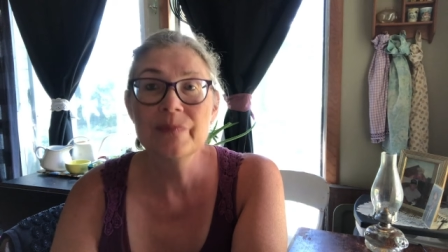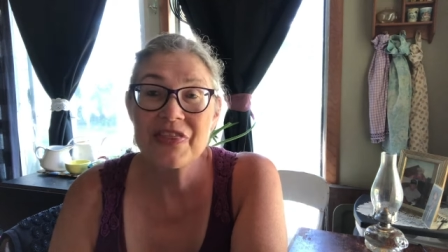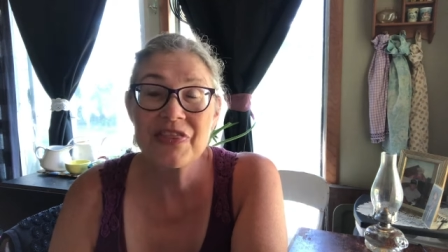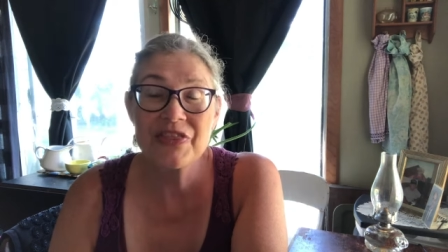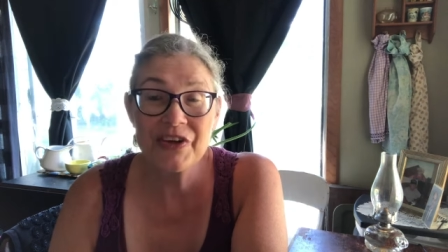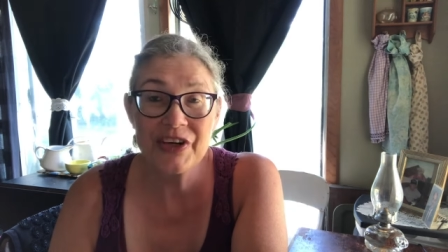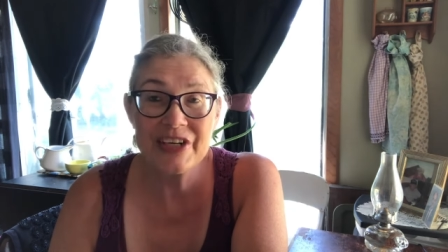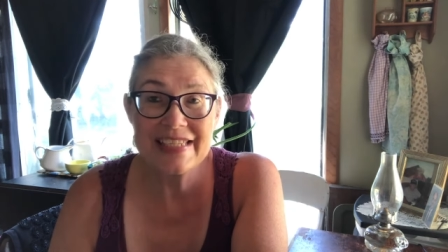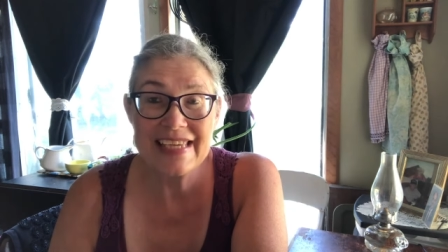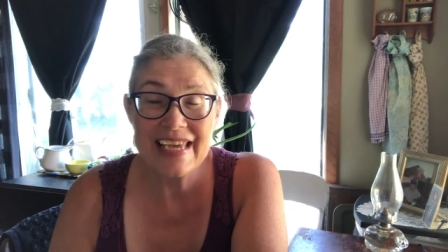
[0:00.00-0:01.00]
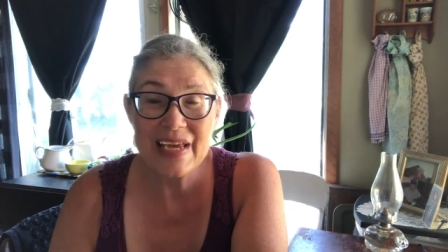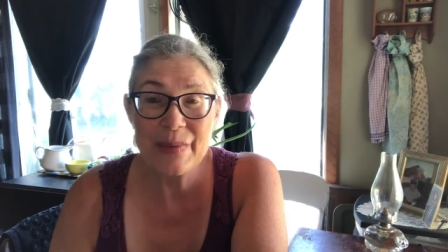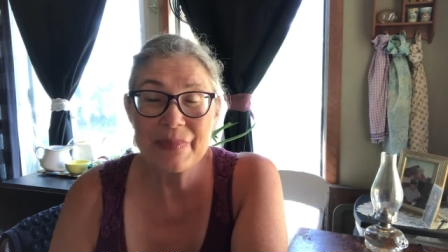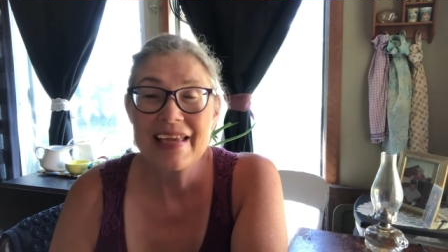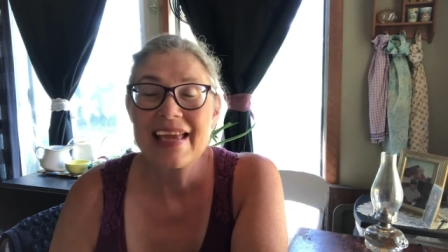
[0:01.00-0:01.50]
The third
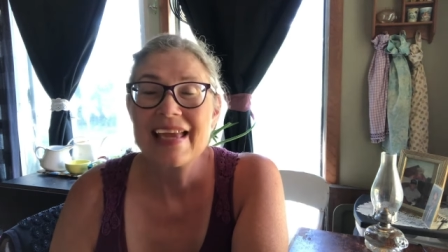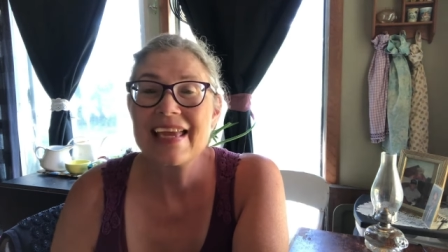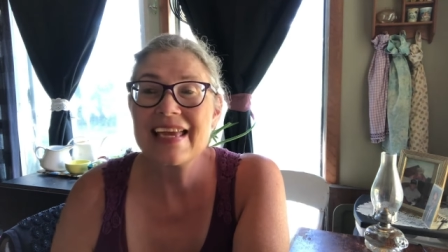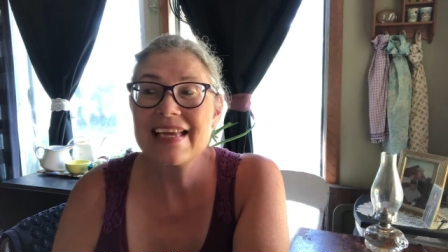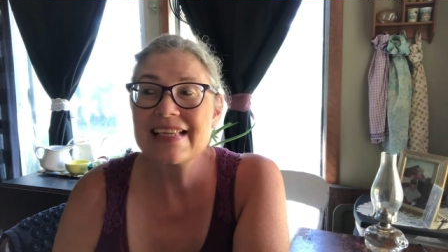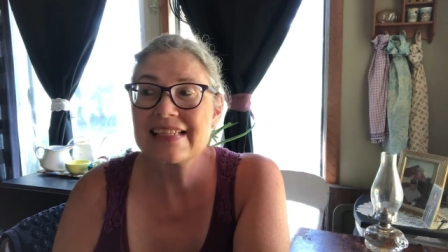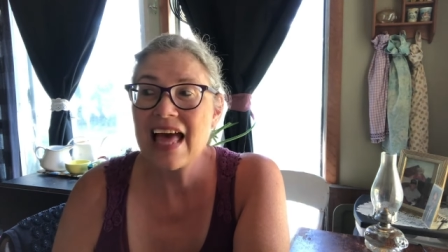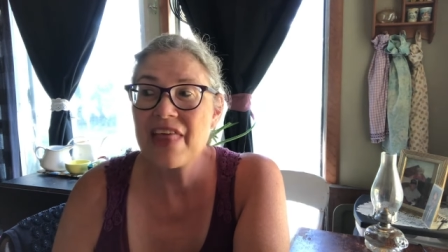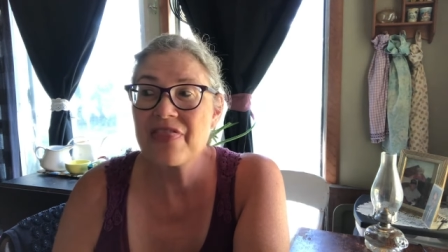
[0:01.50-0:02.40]
tip is